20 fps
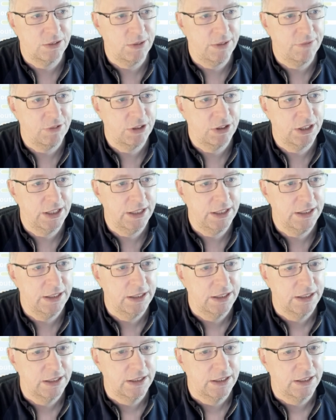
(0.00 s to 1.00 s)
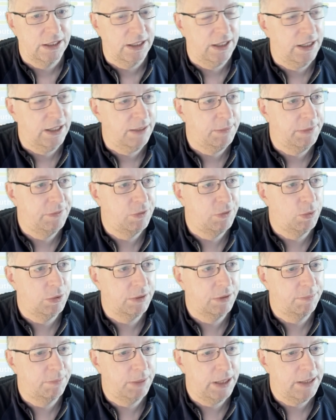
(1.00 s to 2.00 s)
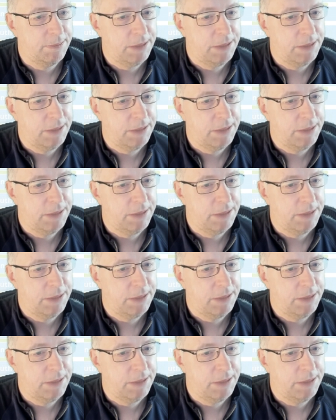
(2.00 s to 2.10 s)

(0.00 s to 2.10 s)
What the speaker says: to do everything if you want to